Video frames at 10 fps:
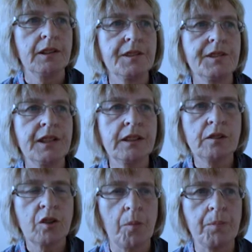
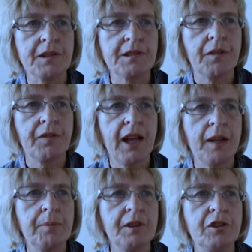Single copies of the
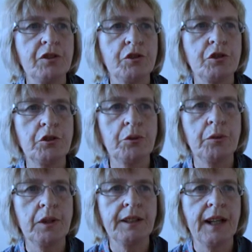
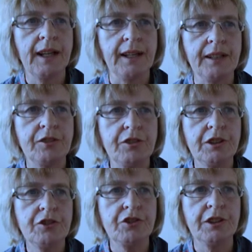NPT2 and
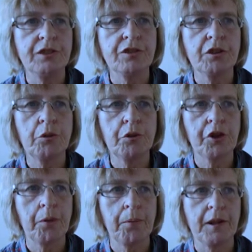AAD genes are
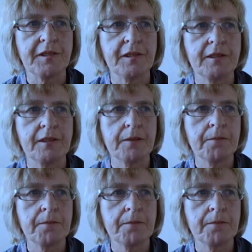also present.